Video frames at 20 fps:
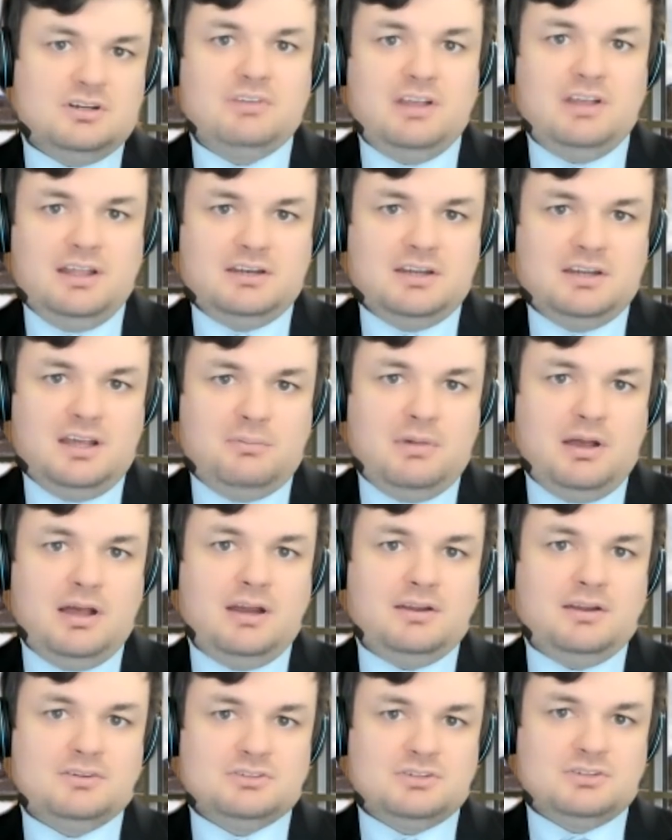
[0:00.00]
of
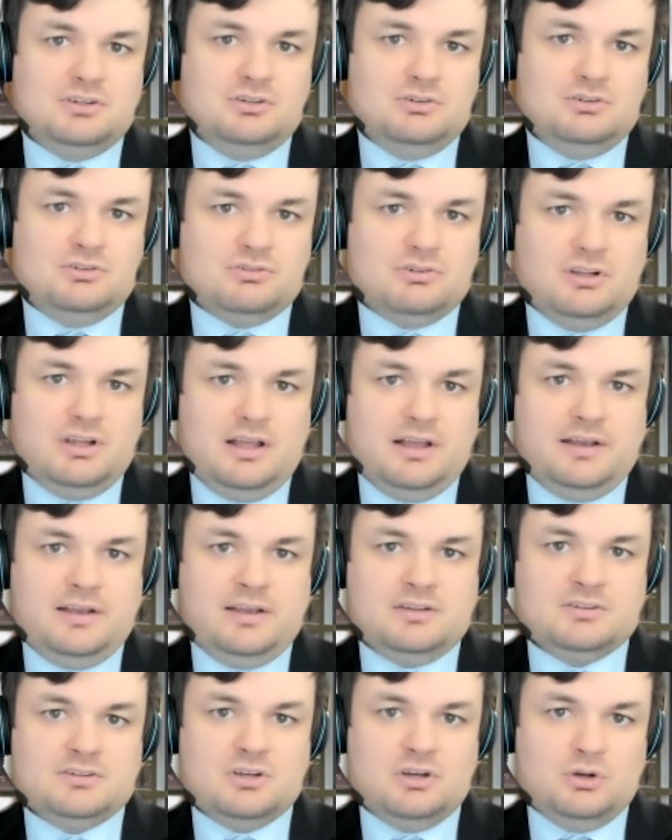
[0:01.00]
antibodies to
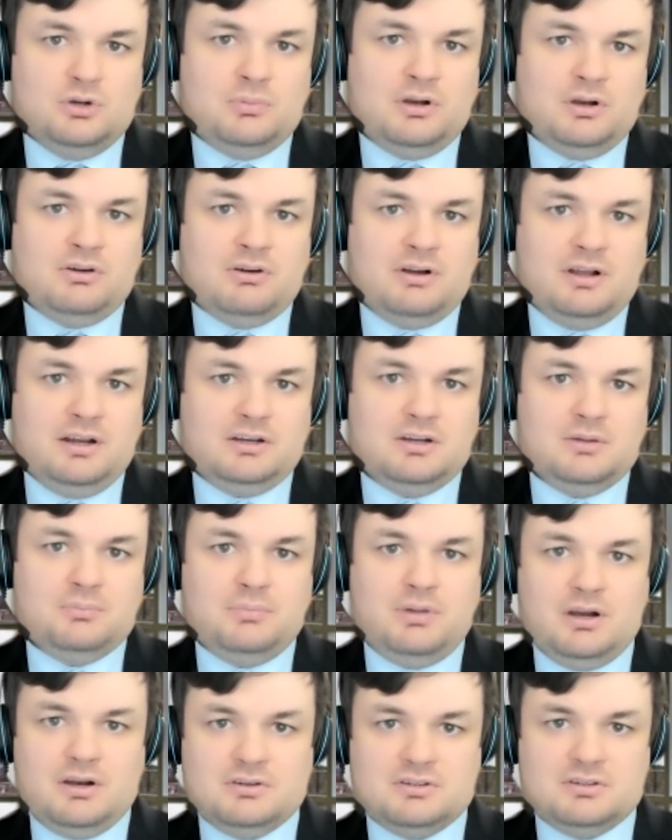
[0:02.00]
neutralize Omicron
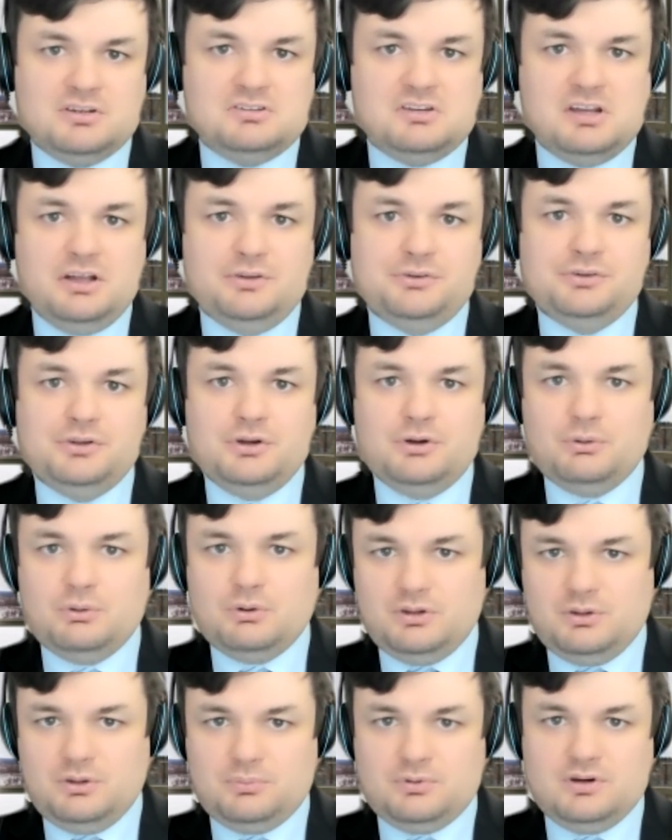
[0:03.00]
compared to Delta or
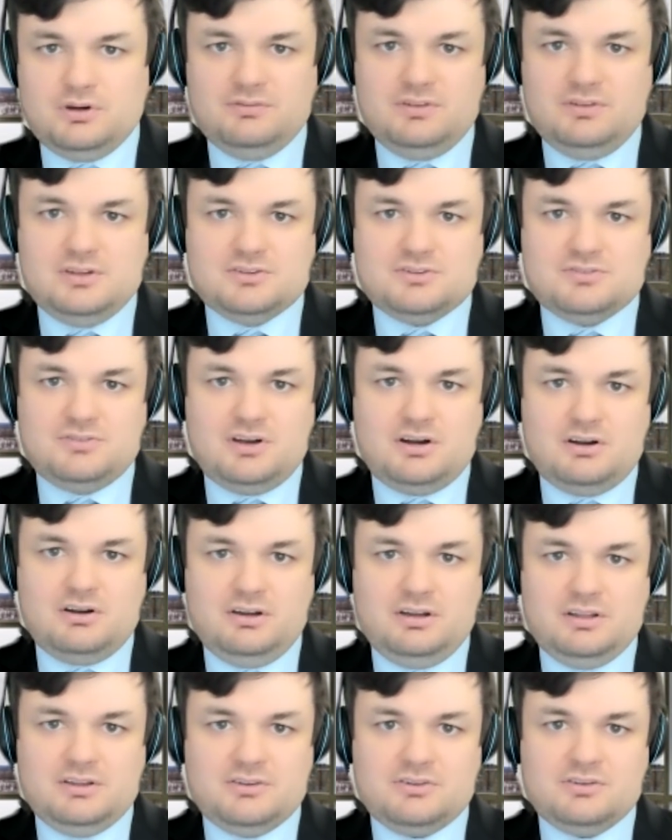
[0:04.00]
the previous
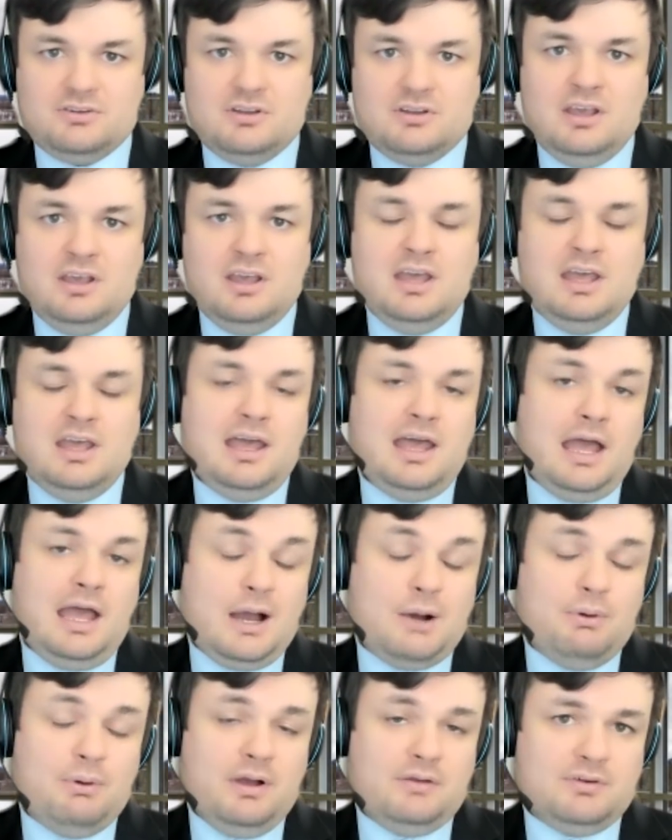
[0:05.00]
variants.
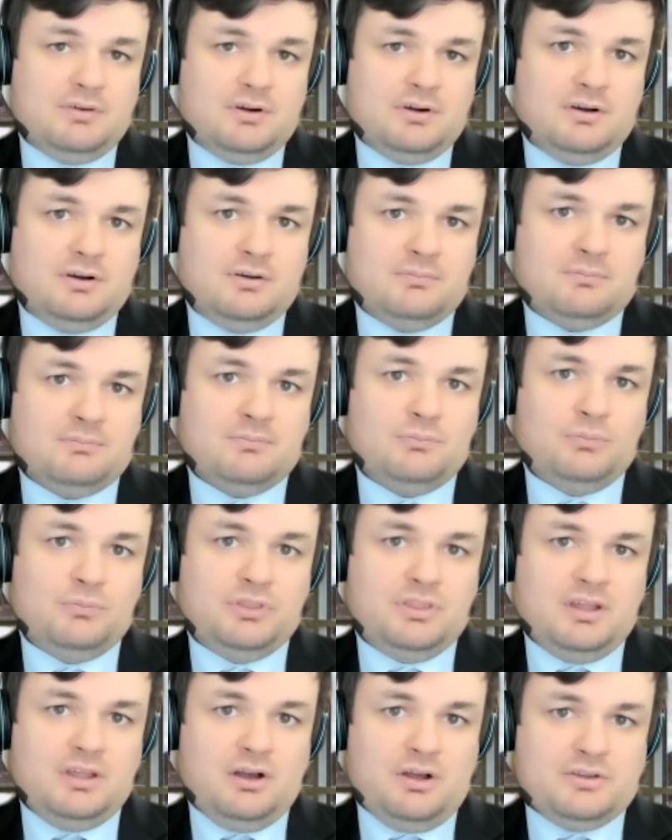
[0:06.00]
However, what
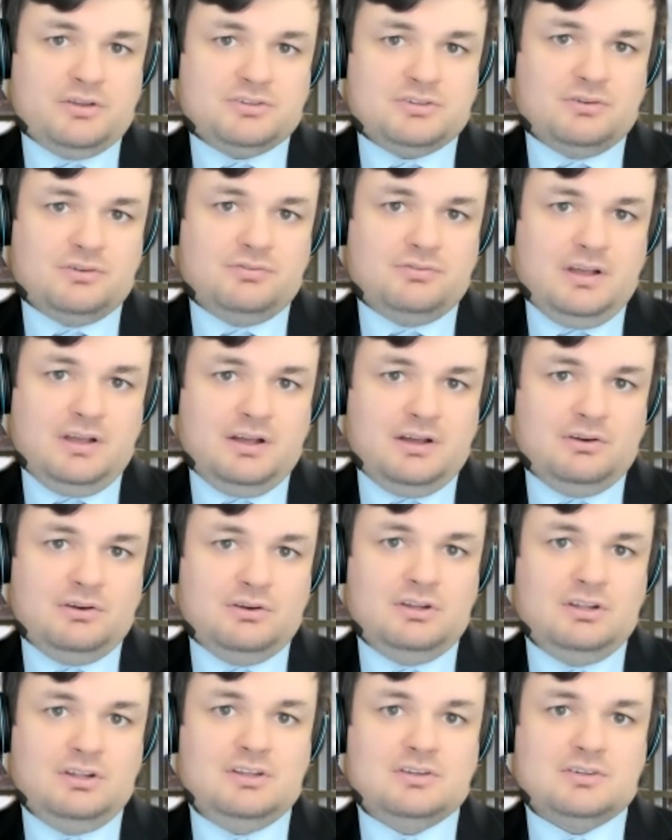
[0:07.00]
they also
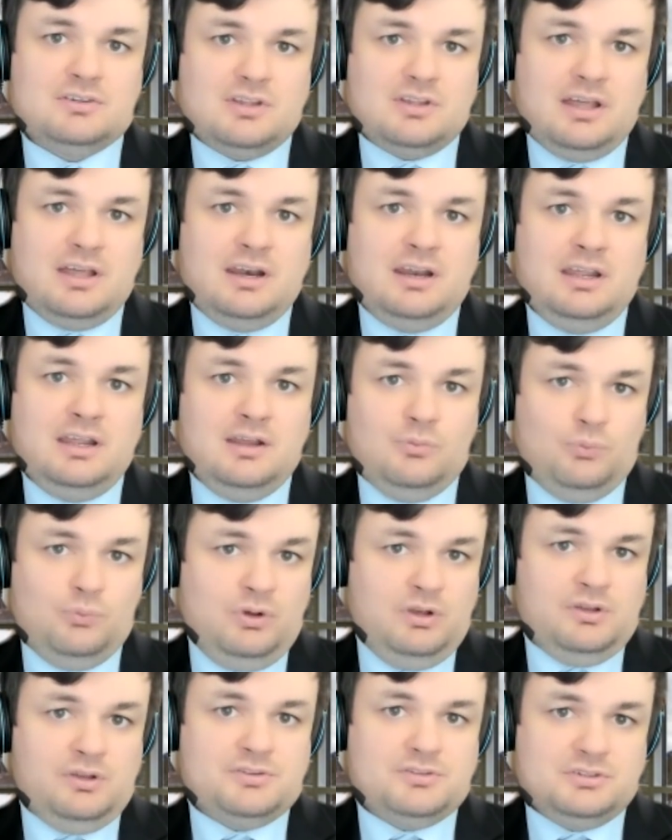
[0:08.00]
found is that it
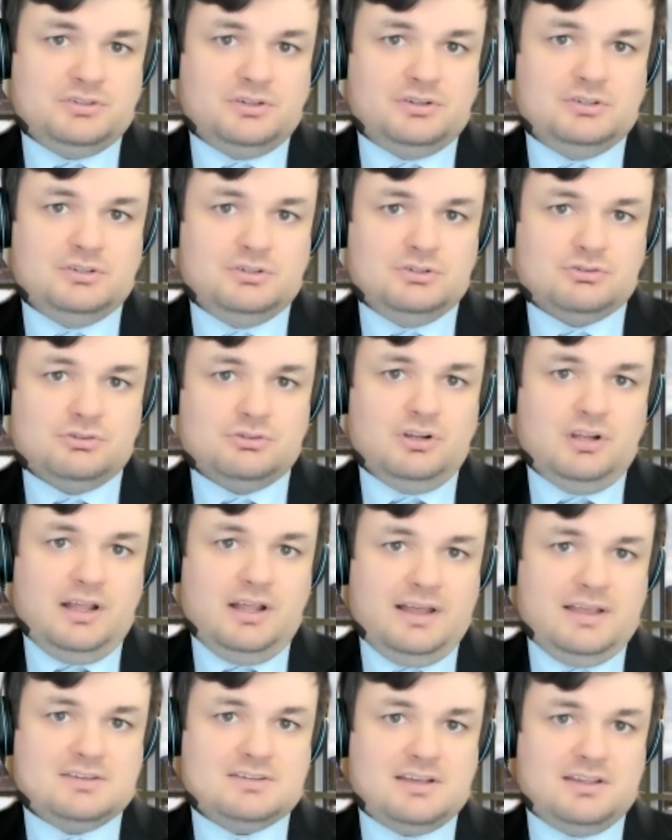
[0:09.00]
will still
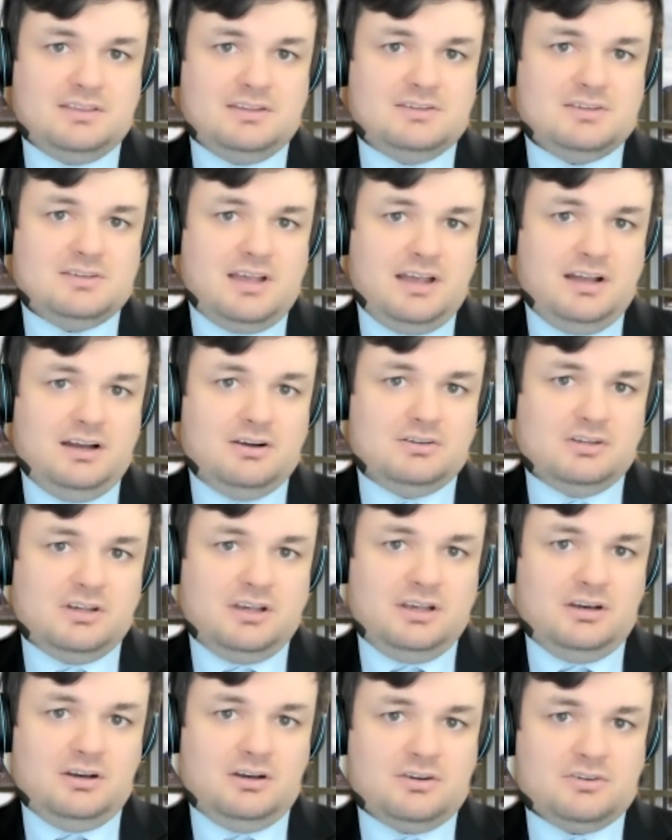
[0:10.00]
neutralize at these higher
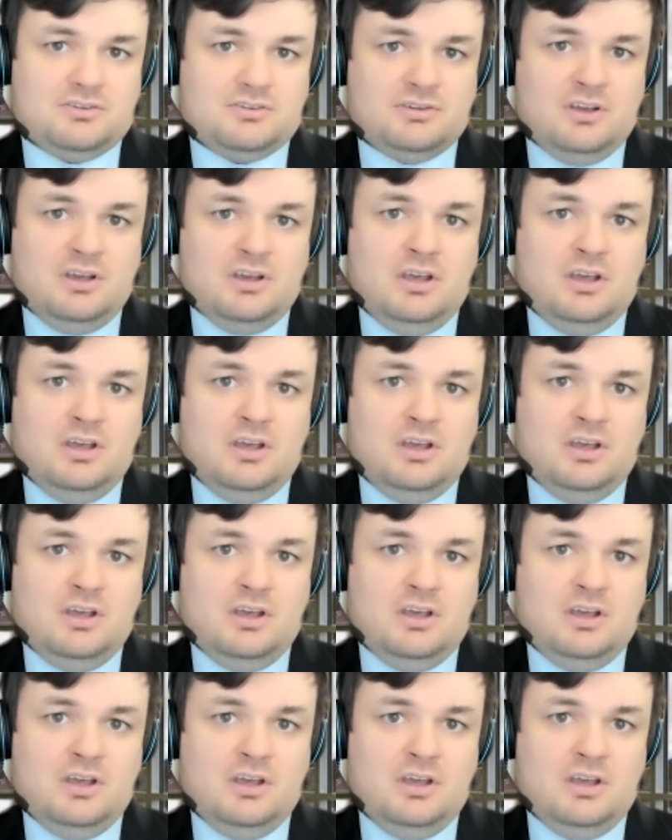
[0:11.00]
titers.